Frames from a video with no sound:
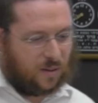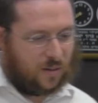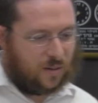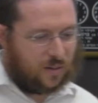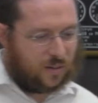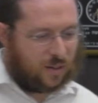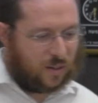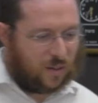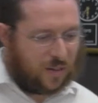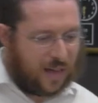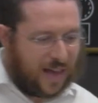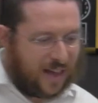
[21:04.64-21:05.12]

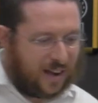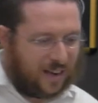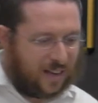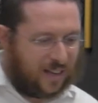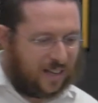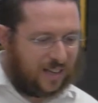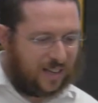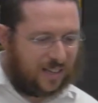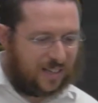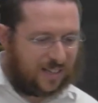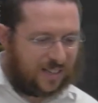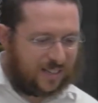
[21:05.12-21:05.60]
so that
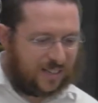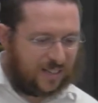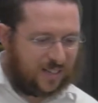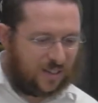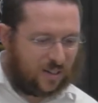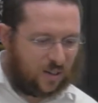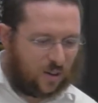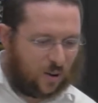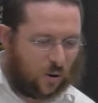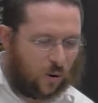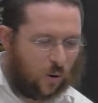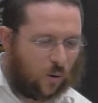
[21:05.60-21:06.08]
is
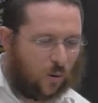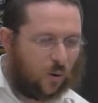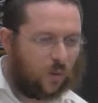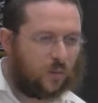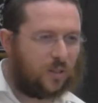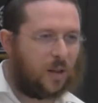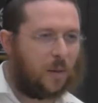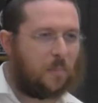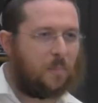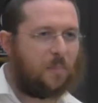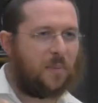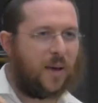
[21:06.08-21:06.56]

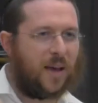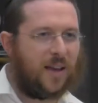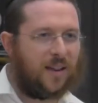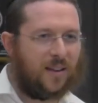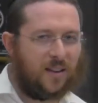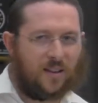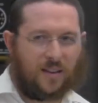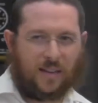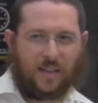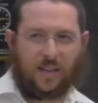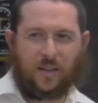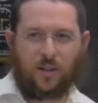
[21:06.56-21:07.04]
called a
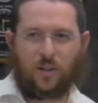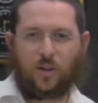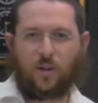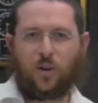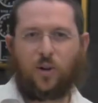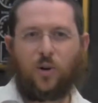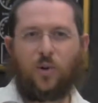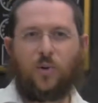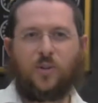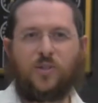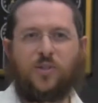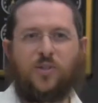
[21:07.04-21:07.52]
Benoni
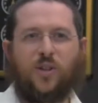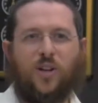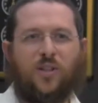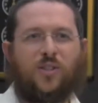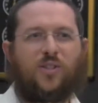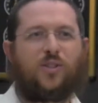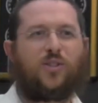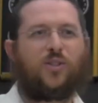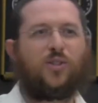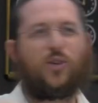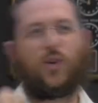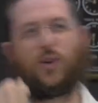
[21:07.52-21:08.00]
who is
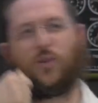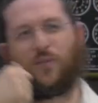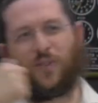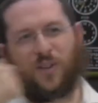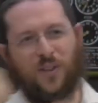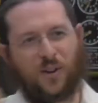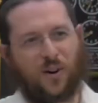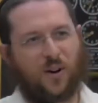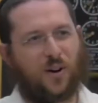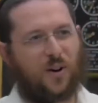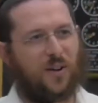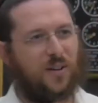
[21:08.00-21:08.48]
not
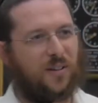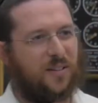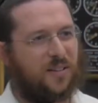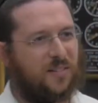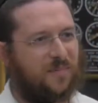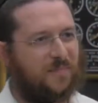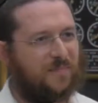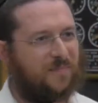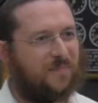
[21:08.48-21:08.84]
serving God